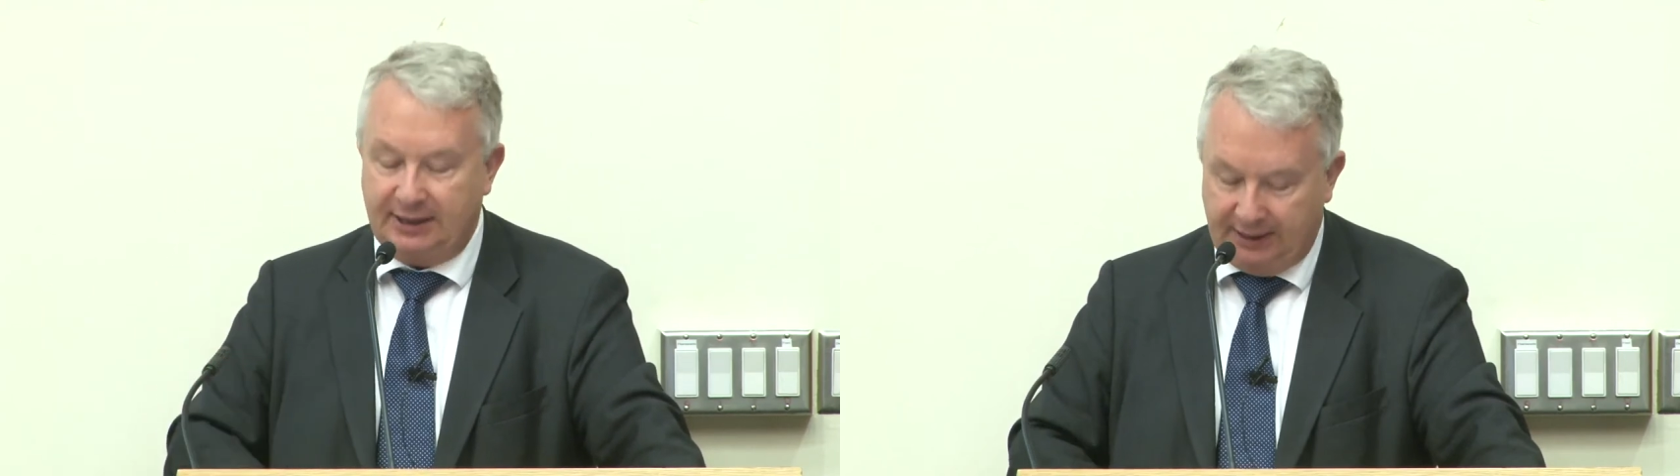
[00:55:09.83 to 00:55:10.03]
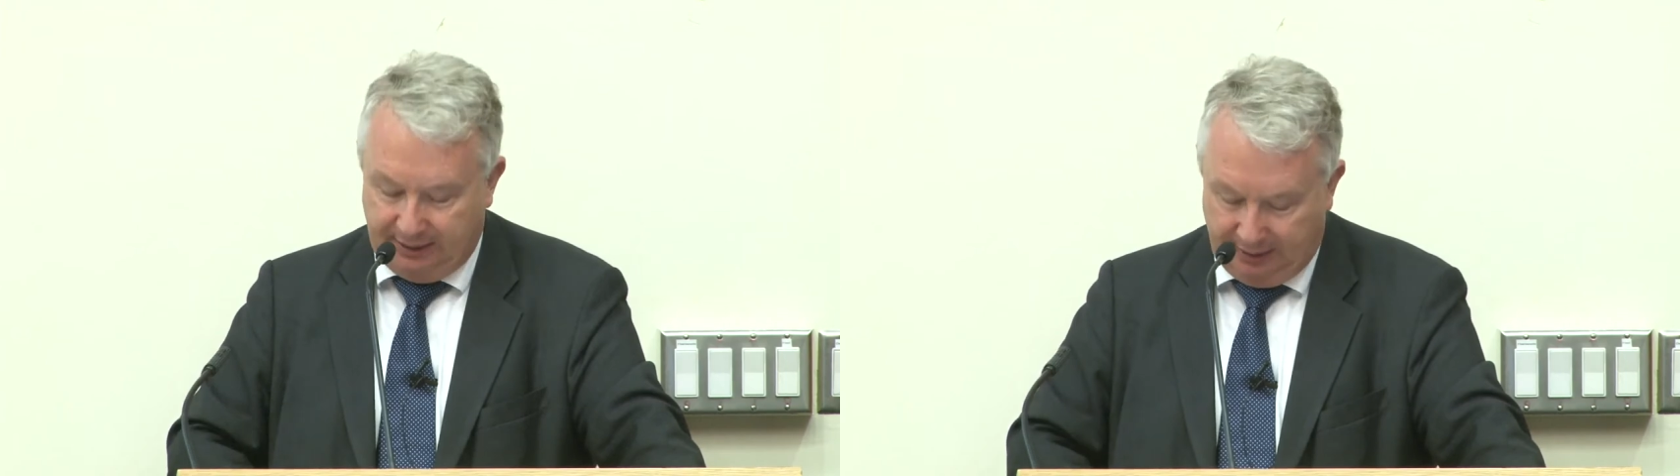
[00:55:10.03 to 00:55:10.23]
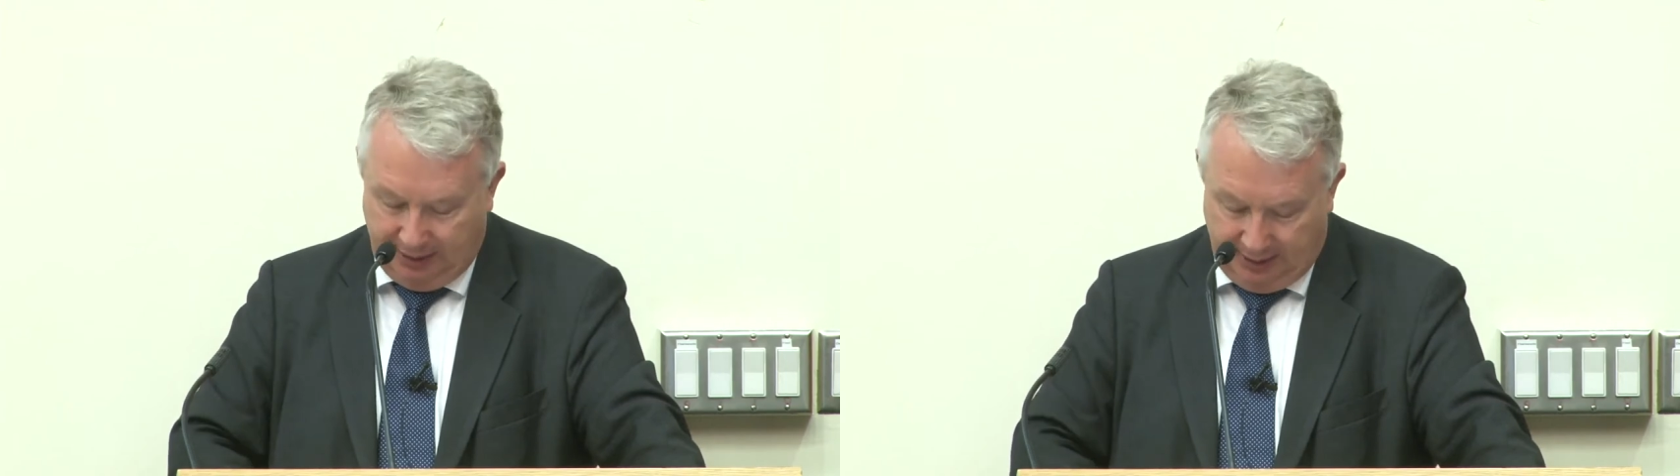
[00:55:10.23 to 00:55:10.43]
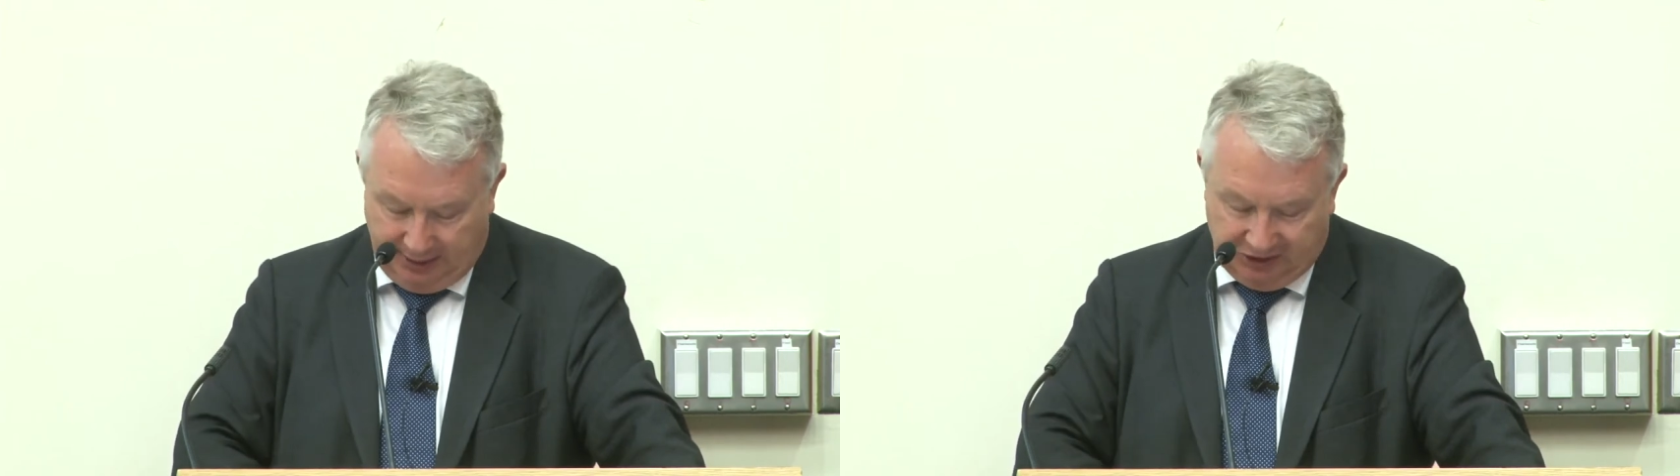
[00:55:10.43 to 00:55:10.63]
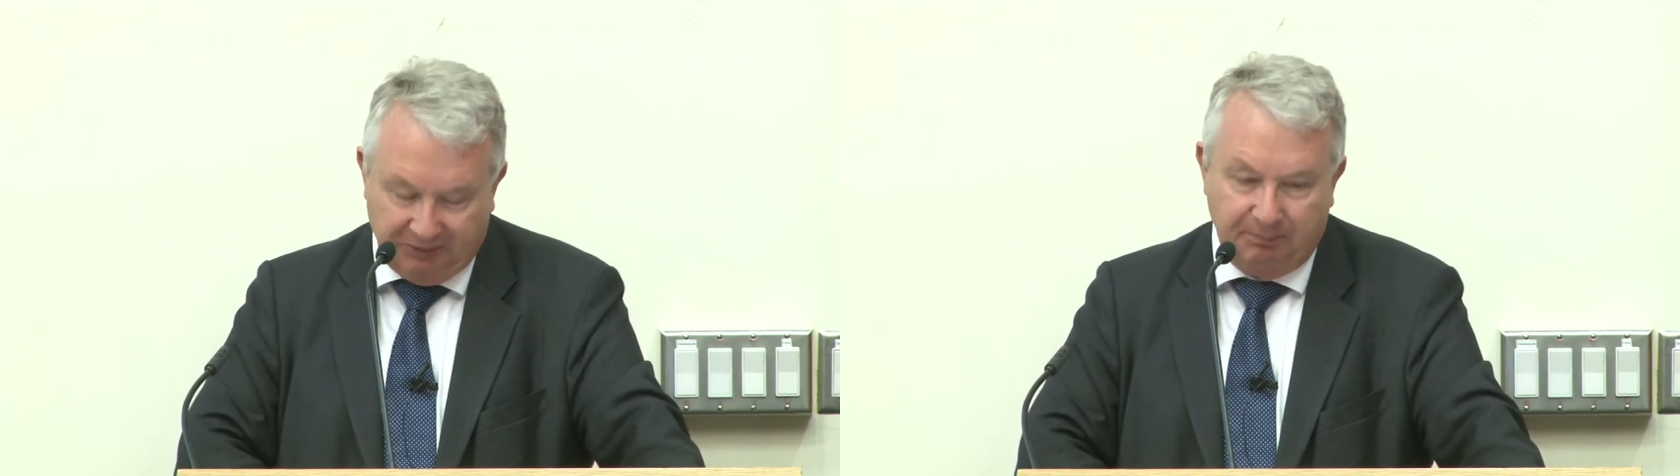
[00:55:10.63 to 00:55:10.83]
taken,
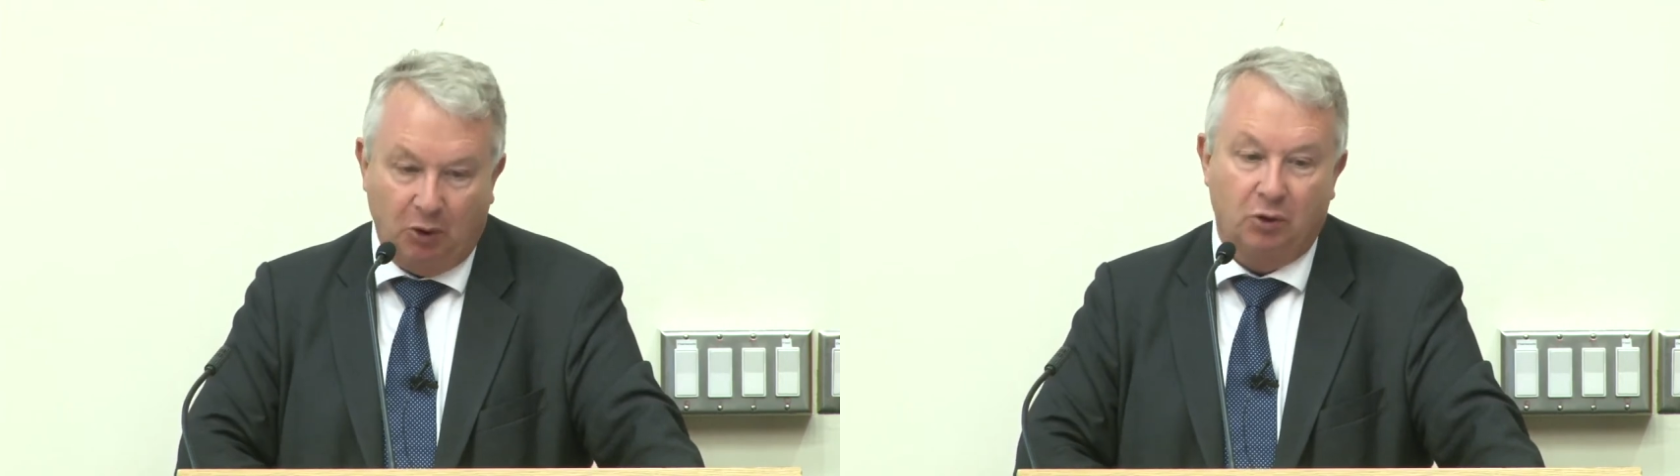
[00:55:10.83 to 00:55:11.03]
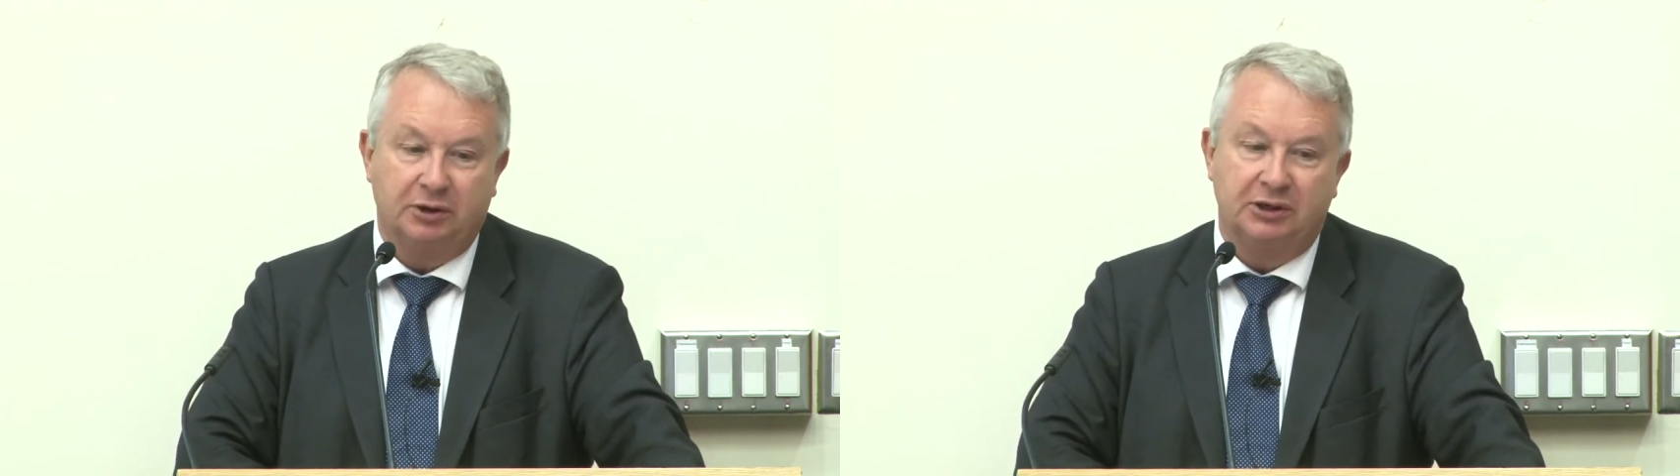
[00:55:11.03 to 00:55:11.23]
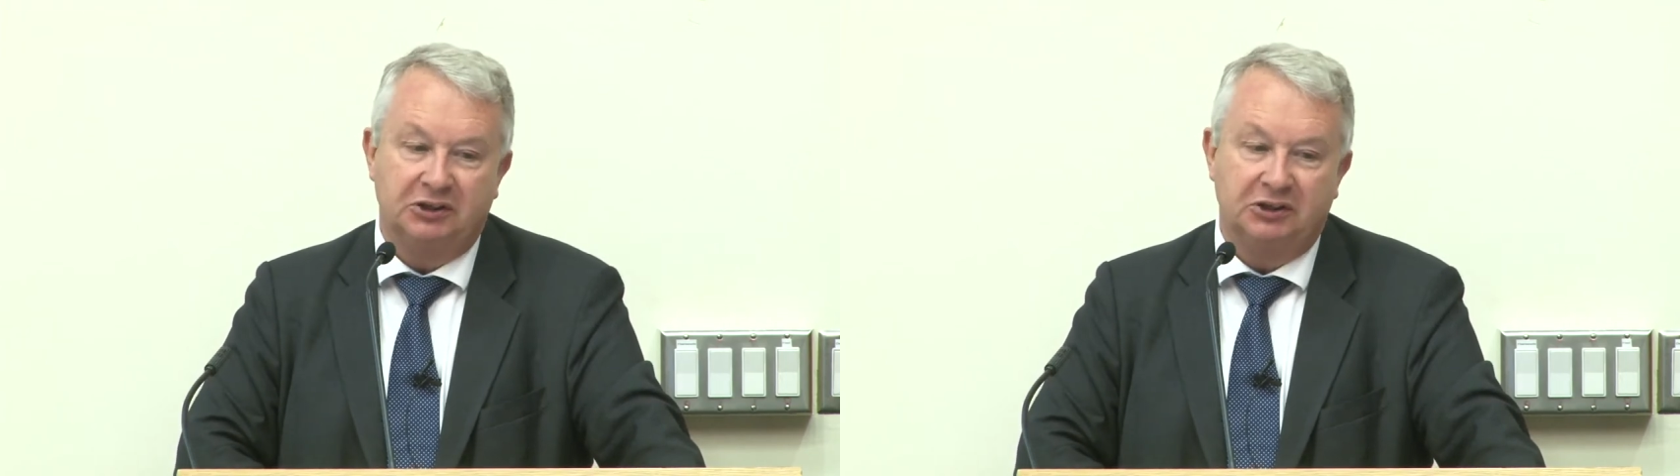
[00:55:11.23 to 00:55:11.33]
it's important.